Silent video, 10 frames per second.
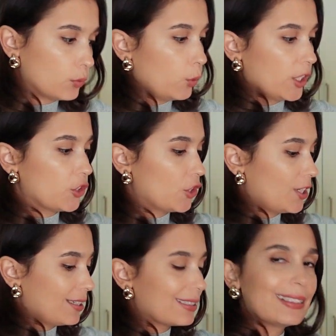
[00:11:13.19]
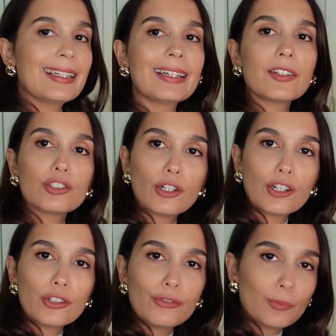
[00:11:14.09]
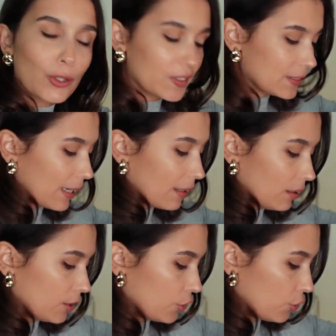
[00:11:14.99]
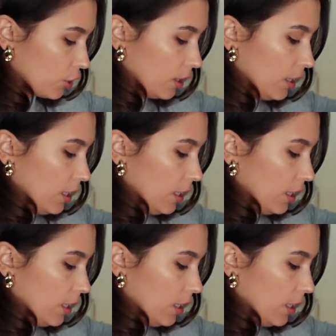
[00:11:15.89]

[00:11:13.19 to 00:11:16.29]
which is the sort of more stylish